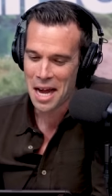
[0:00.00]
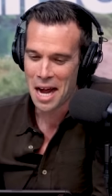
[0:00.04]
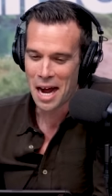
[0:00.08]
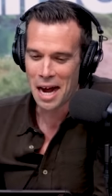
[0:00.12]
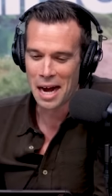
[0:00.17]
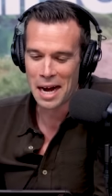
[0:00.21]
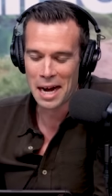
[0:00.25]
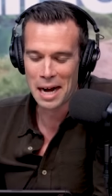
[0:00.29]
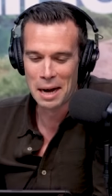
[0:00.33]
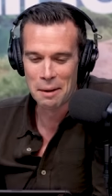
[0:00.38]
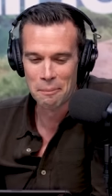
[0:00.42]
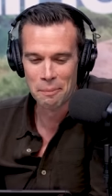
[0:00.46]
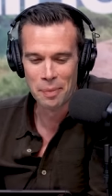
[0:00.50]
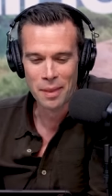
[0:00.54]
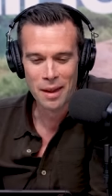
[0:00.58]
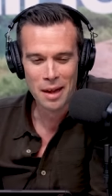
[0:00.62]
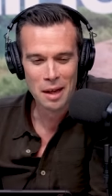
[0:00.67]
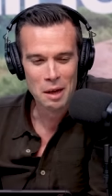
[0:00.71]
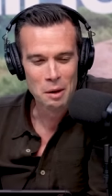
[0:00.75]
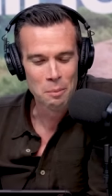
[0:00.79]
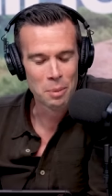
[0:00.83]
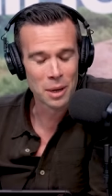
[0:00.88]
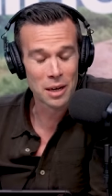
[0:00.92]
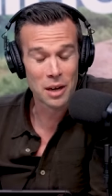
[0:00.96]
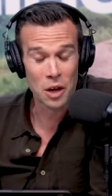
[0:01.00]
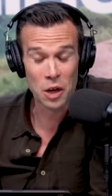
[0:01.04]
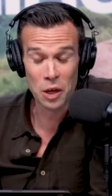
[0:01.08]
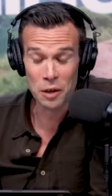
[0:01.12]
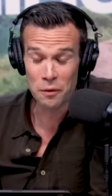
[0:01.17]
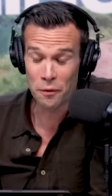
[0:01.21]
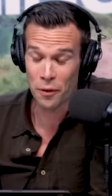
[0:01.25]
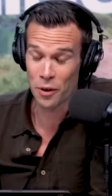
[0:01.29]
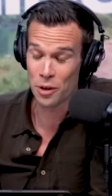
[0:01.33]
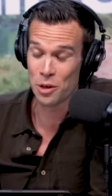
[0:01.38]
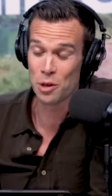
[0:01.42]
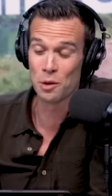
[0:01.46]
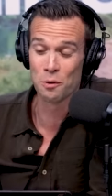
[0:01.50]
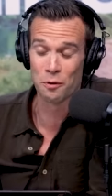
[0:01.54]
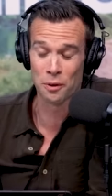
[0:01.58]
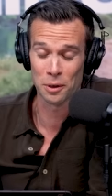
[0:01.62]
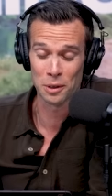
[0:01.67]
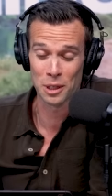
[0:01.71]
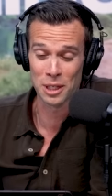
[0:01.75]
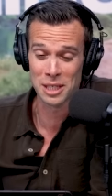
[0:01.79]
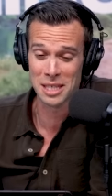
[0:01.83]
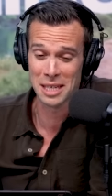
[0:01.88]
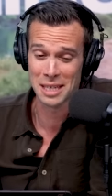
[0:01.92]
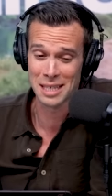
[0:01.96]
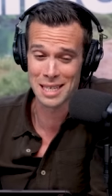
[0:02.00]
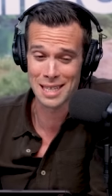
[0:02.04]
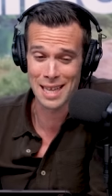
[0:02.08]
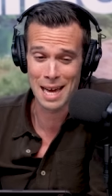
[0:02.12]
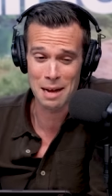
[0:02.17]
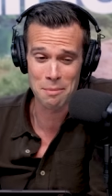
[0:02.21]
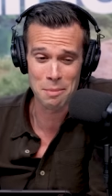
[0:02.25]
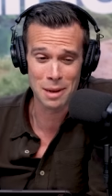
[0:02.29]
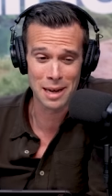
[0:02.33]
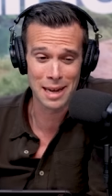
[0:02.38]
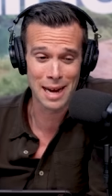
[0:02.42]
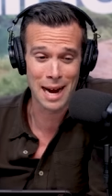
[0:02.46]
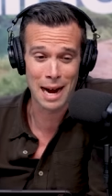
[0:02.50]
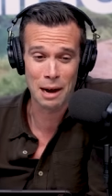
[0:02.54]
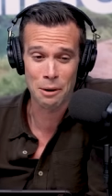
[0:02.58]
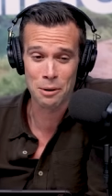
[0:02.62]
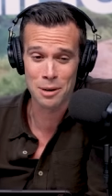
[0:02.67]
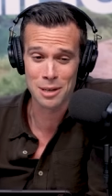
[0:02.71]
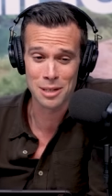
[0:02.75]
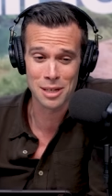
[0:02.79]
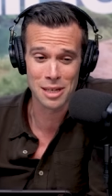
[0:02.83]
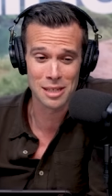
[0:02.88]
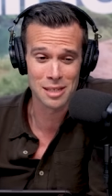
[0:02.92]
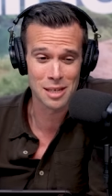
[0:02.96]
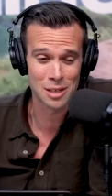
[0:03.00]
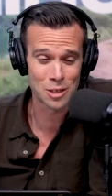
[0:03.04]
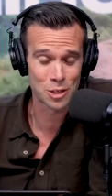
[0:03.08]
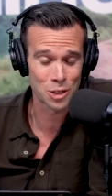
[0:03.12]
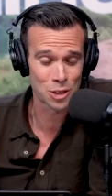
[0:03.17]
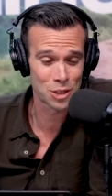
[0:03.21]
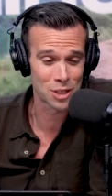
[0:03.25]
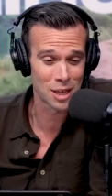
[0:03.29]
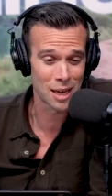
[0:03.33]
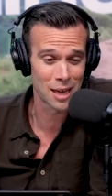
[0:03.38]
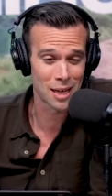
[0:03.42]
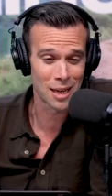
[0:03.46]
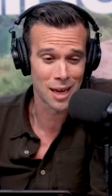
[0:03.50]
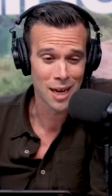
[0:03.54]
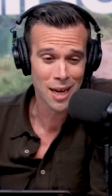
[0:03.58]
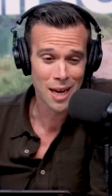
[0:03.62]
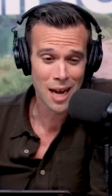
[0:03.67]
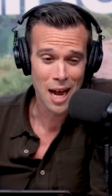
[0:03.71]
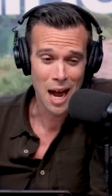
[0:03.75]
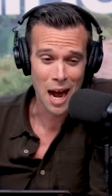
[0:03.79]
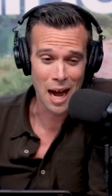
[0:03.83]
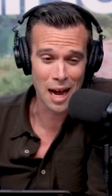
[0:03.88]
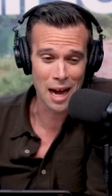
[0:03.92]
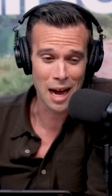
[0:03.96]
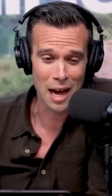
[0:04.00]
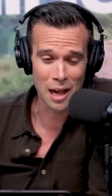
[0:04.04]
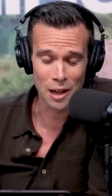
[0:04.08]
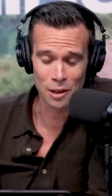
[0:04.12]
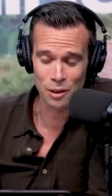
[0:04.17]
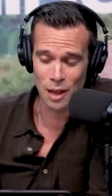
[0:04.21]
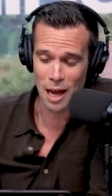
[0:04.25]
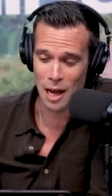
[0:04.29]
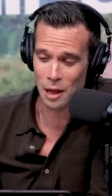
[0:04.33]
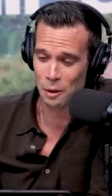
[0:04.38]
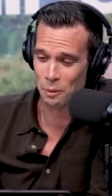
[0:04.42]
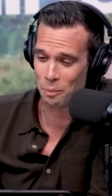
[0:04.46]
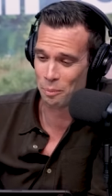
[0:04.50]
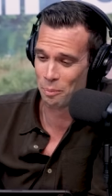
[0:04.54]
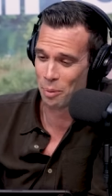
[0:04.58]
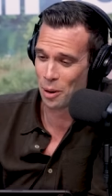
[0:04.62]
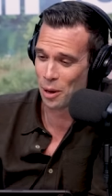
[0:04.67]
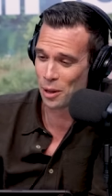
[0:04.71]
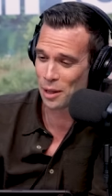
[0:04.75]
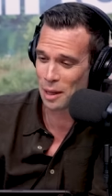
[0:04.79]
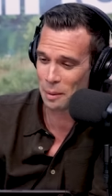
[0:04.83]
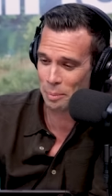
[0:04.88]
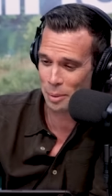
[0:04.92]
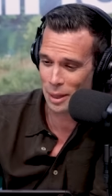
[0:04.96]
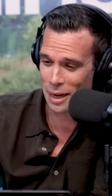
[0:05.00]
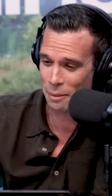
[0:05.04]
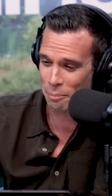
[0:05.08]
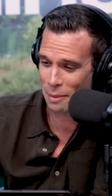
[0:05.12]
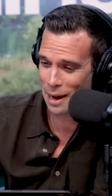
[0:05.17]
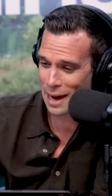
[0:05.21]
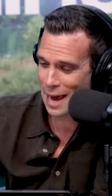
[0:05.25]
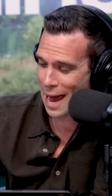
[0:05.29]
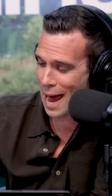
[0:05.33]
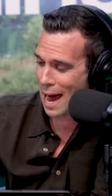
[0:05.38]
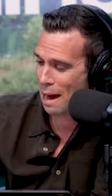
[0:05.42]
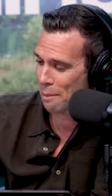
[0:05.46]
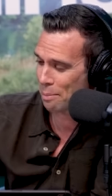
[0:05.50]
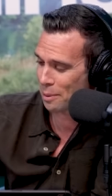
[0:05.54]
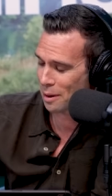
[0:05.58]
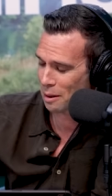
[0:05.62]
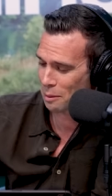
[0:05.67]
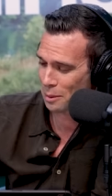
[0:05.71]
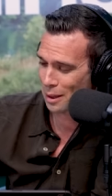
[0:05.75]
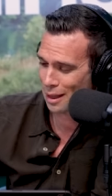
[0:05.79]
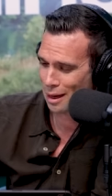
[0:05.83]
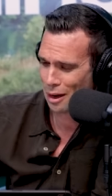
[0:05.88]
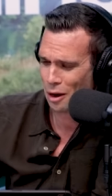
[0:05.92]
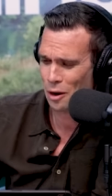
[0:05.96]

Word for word: Um, but good for you for listening to that many hours because it's just like I, will I'll pull up in my app and I'll be like,